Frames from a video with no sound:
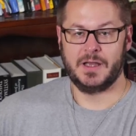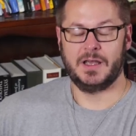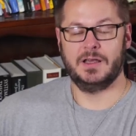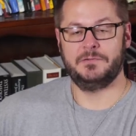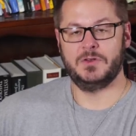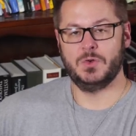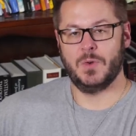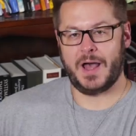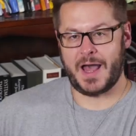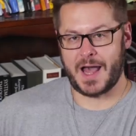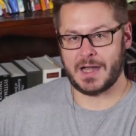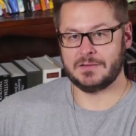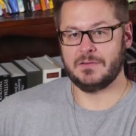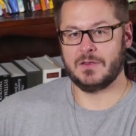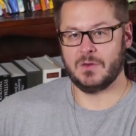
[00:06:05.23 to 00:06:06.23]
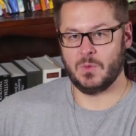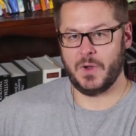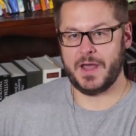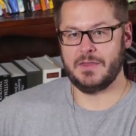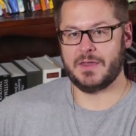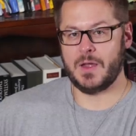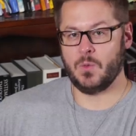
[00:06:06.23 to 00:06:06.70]
If you act the
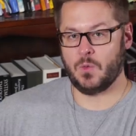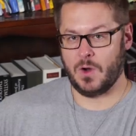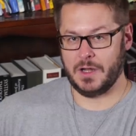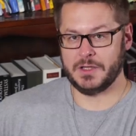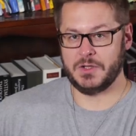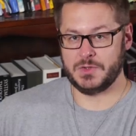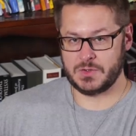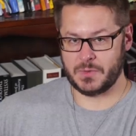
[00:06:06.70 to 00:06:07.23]
way they want you